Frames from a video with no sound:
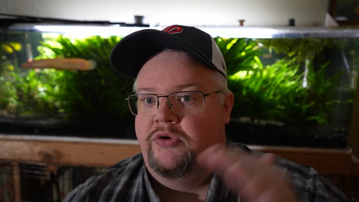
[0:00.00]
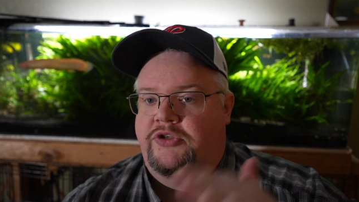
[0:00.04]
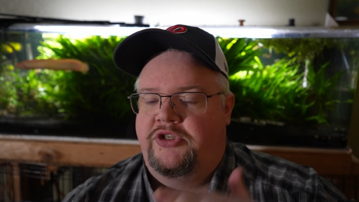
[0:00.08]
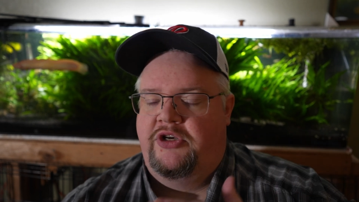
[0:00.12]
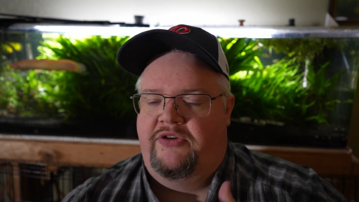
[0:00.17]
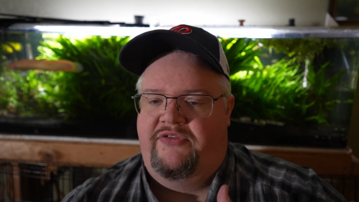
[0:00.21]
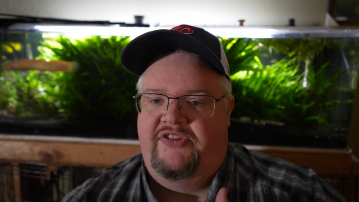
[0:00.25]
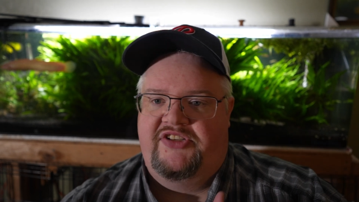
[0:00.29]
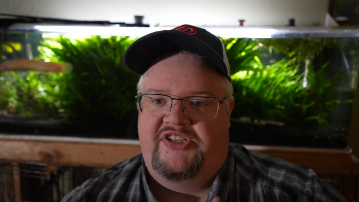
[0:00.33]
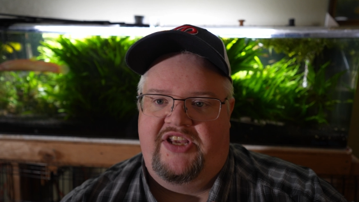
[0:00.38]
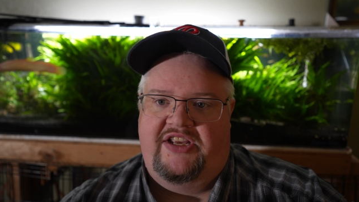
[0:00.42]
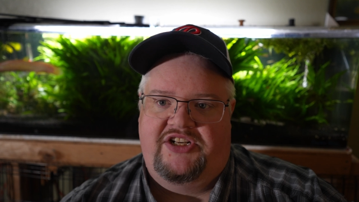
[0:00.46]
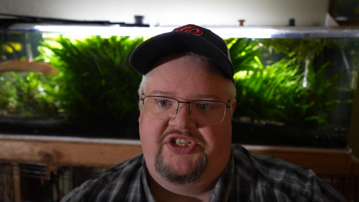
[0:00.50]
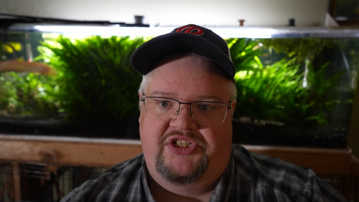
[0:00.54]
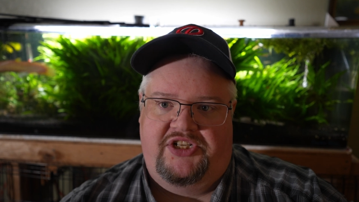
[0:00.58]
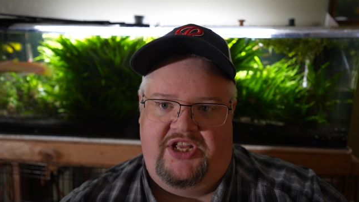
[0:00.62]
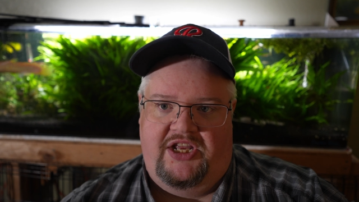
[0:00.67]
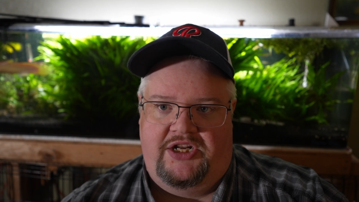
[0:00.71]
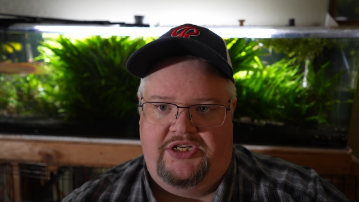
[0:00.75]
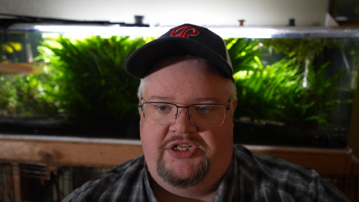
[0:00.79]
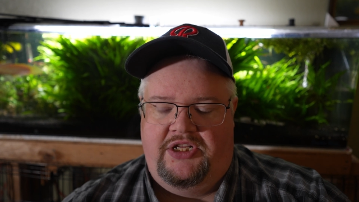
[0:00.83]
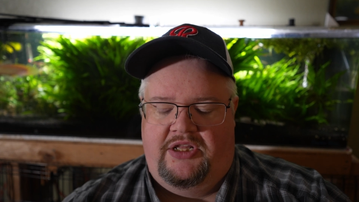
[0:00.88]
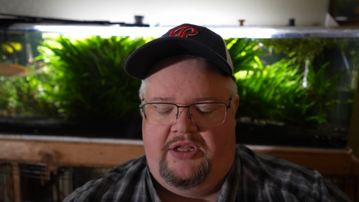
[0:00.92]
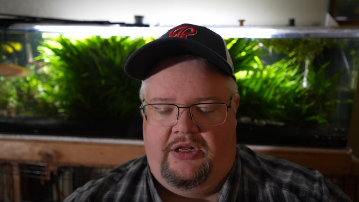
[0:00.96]
surface
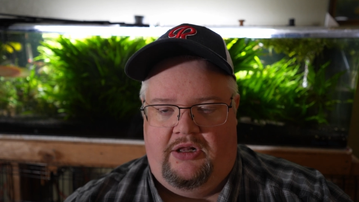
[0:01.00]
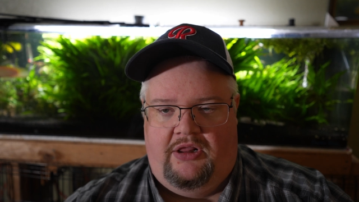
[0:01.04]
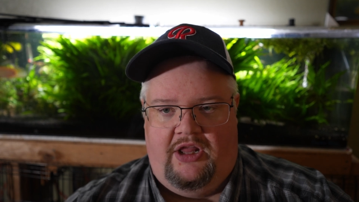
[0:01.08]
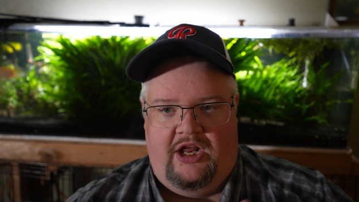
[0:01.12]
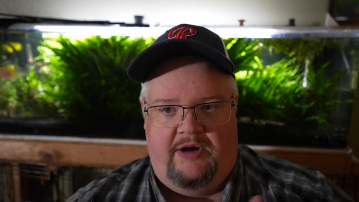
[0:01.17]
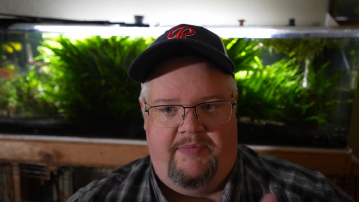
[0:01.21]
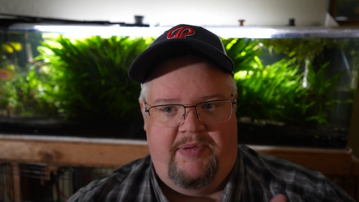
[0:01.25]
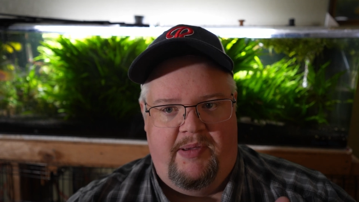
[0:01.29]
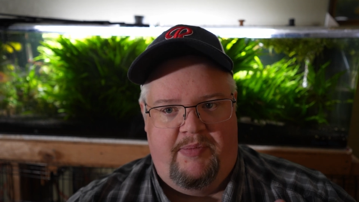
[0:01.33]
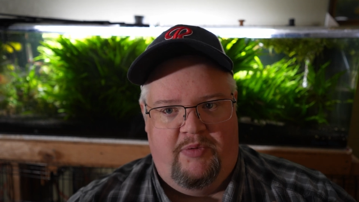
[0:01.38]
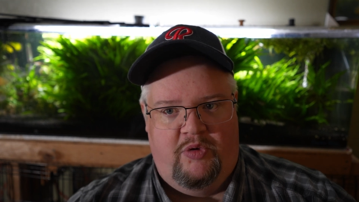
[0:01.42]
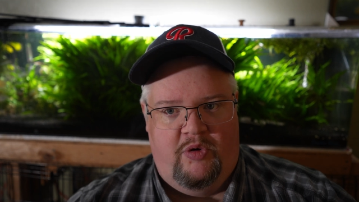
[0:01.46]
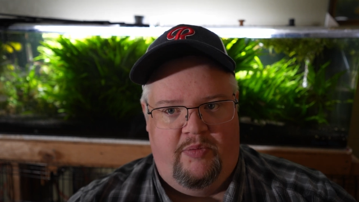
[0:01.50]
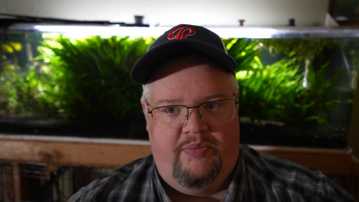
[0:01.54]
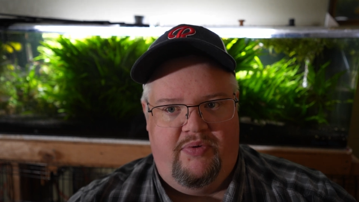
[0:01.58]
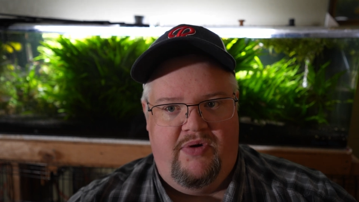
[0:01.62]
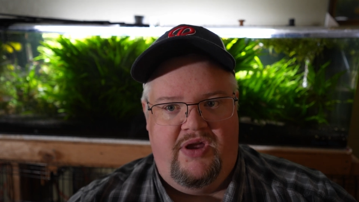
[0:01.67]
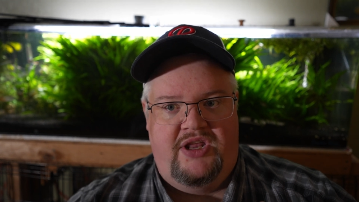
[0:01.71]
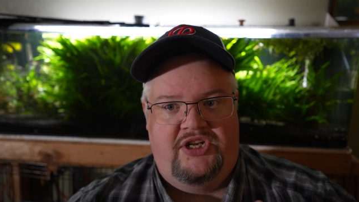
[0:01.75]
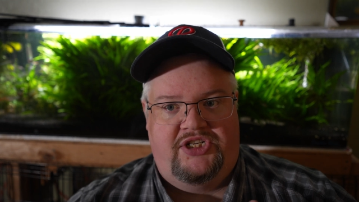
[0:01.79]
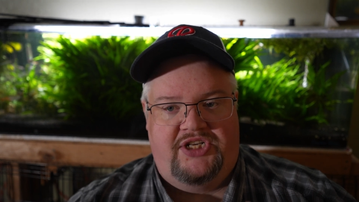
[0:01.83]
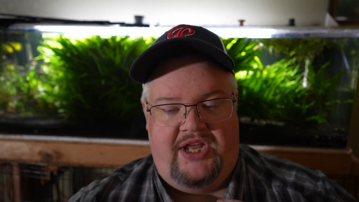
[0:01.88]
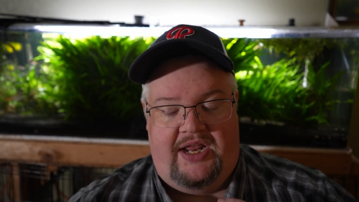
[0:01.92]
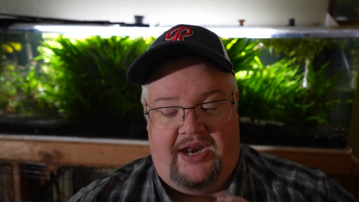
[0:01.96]
agitation that a lot of people will
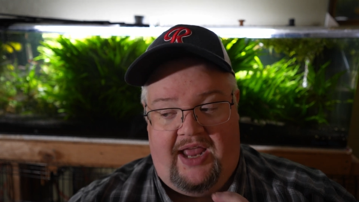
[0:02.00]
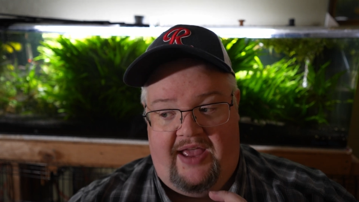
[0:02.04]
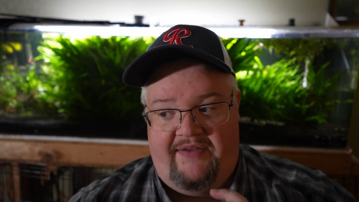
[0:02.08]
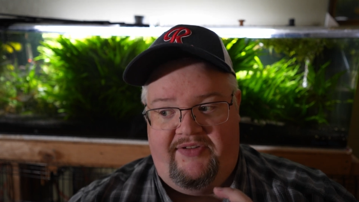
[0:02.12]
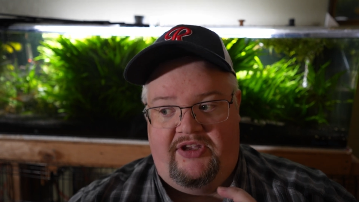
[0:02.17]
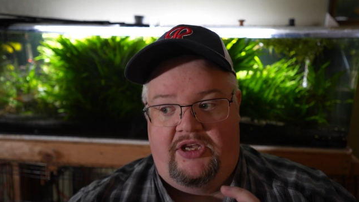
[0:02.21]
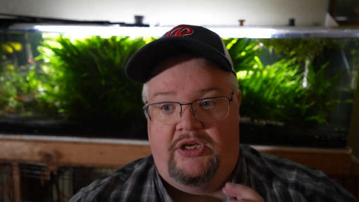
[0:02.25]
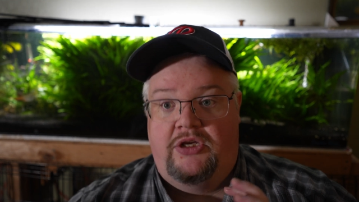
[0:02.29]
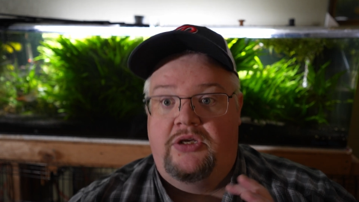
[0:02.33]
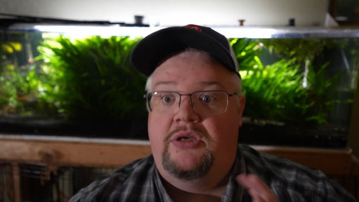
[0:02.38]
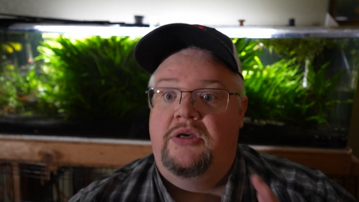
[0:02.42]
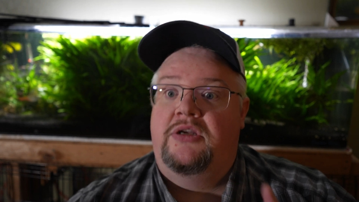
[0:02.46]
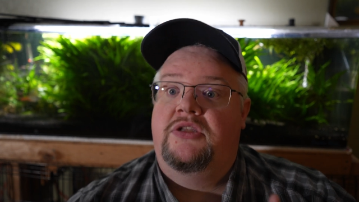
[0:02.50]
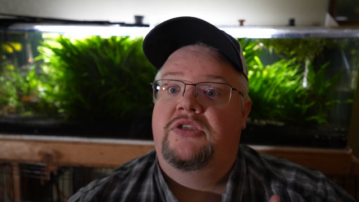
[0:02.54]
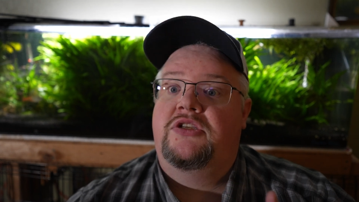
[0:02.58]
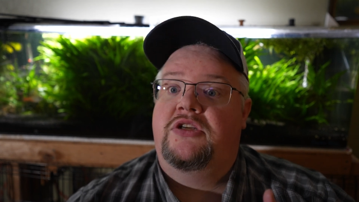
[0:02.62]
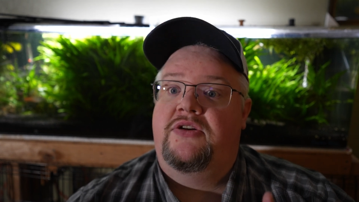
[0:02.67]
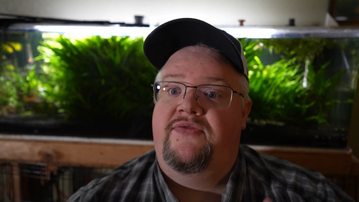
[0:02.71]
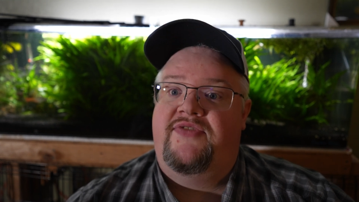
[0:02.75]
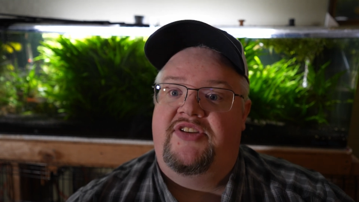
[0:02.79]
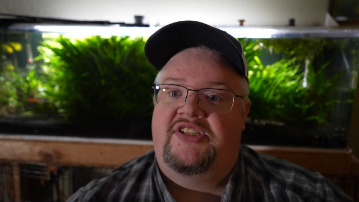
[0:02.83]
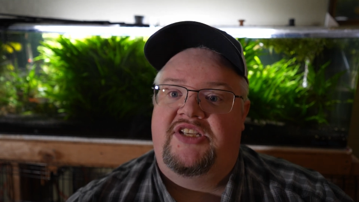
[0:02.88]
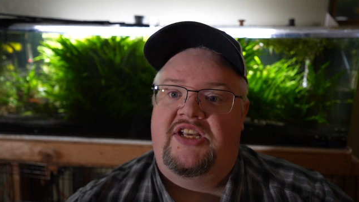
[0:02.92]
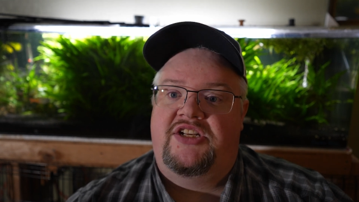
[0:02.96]
preach and having good
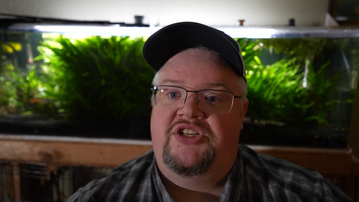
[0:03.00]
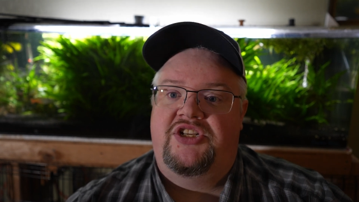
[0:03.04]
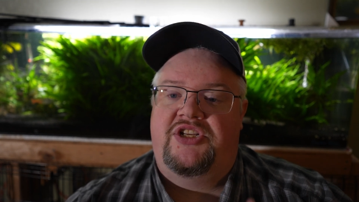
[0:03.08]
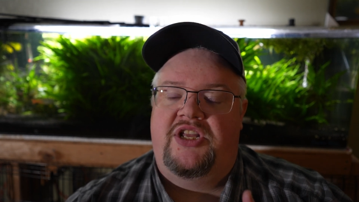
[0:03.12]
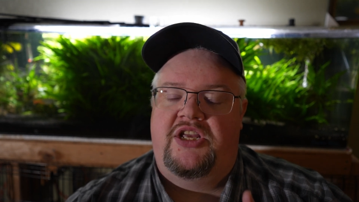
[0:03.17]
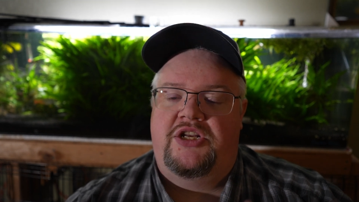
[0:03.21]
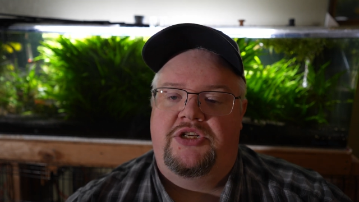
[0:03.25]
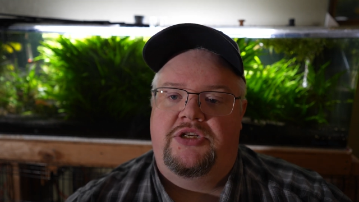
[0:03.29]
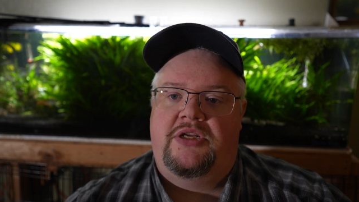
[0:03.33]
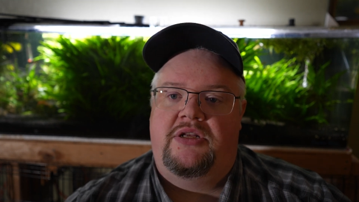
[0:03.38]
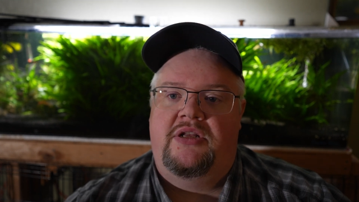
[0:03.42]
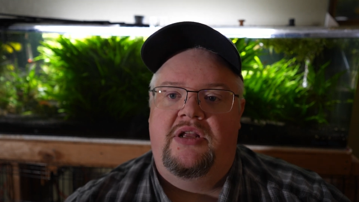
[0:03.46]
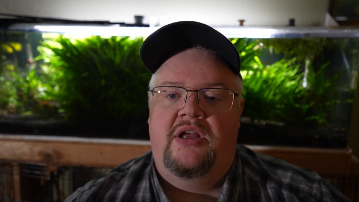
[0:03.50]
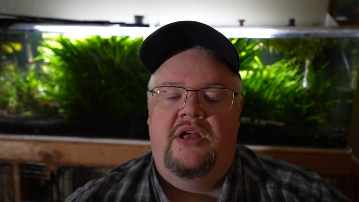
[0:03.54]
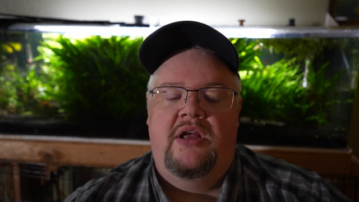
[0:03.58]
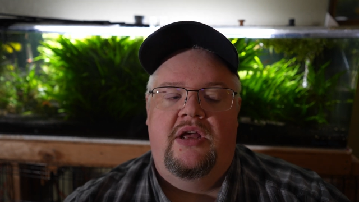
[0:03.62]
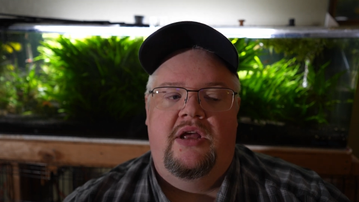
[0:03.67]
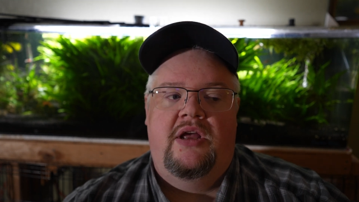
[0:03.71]
surface agitation